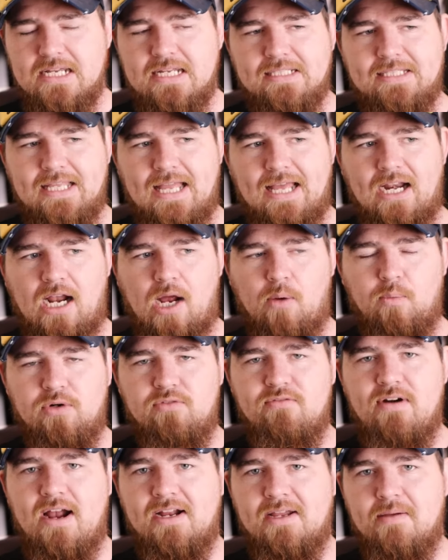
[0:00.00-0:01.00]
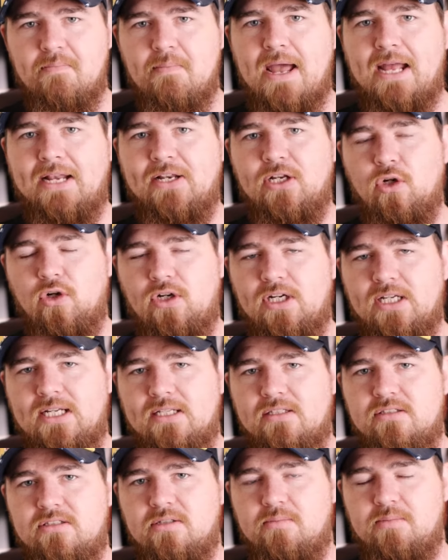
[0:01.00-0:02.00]
then I would recommend looking
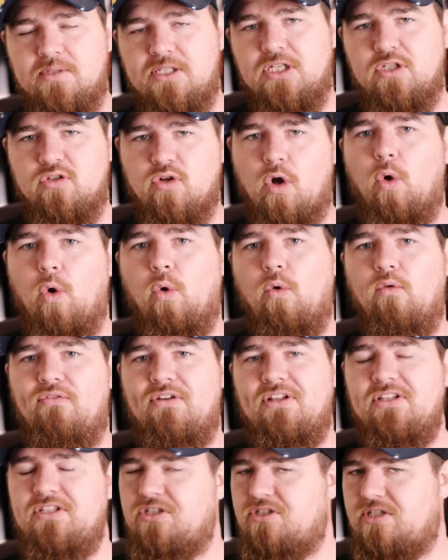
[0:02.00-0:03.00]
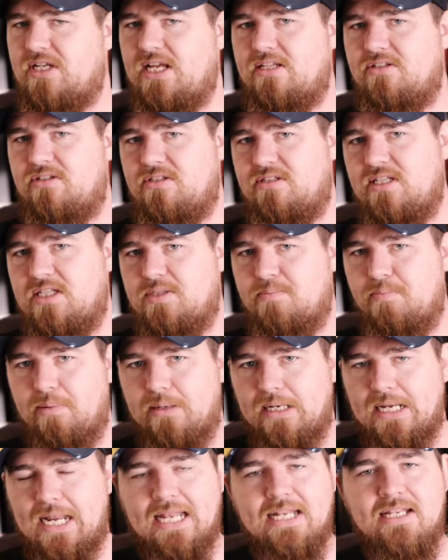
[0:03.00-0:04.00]
at some of these old vintage lenses. There's
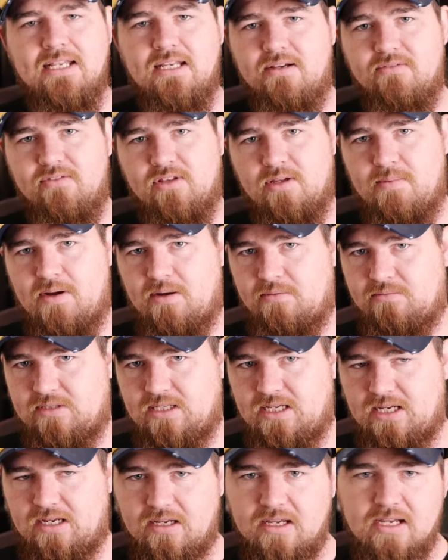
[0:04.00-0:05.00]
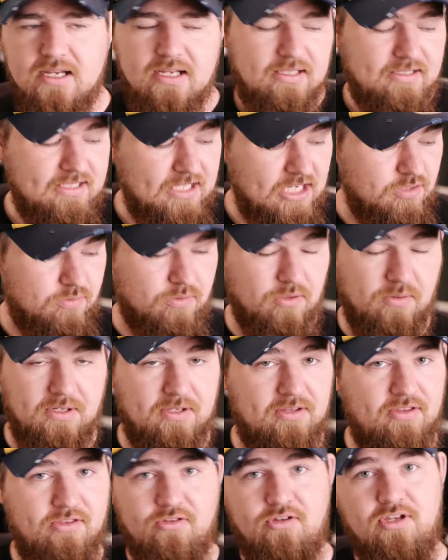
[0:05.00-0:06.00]
plenty of them out there. These were only
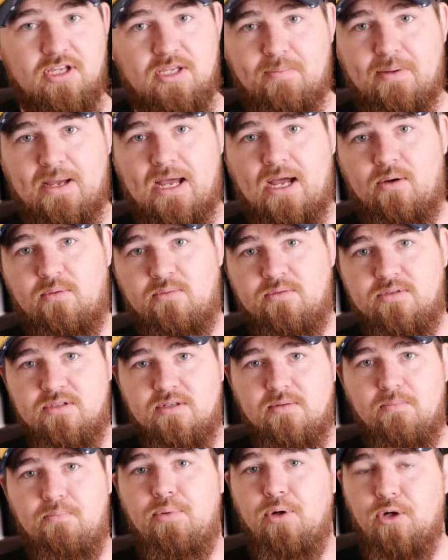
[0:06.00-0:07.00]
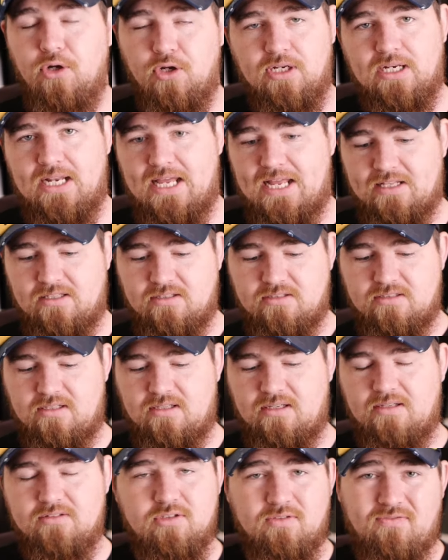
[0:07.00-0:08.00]
£30 per lens.
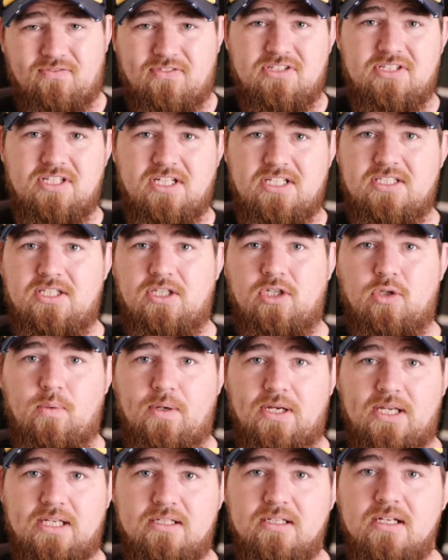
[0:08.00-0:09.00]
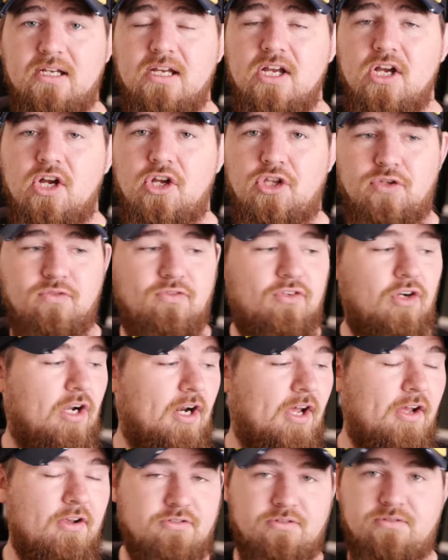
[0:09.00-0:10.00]
So for 60 quid, you've
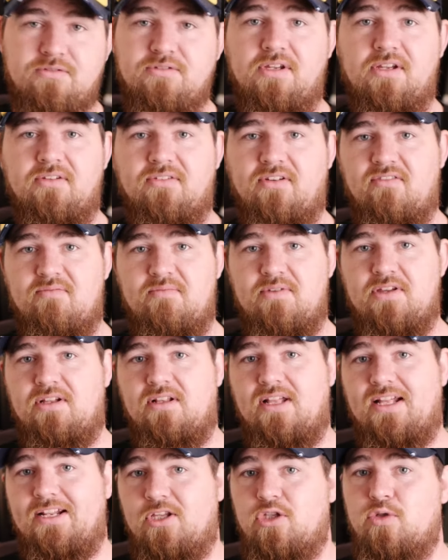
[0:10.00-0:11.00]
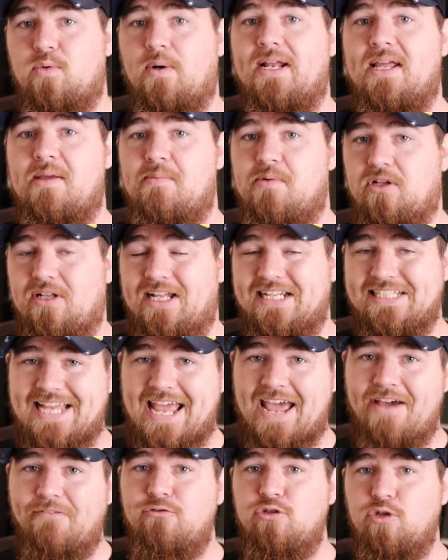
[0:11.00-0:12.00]
got 135mm and a 28mm at
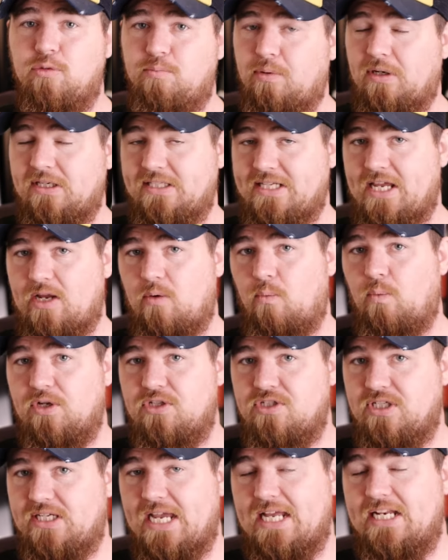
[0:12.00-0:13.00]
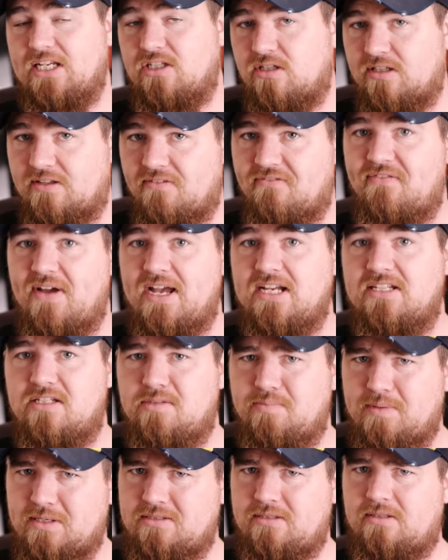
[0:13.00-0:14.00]
f2.8, which again, it's not the
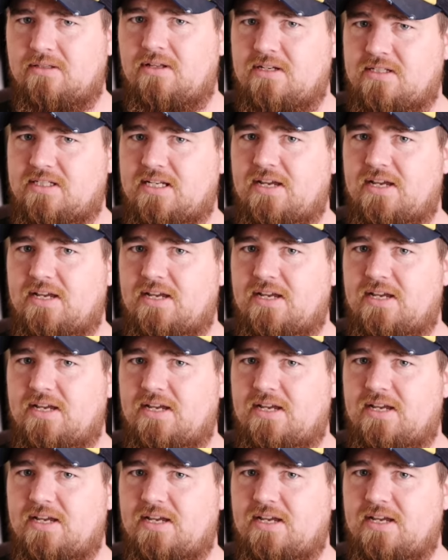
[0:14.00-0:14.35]
fastest, but it's a nice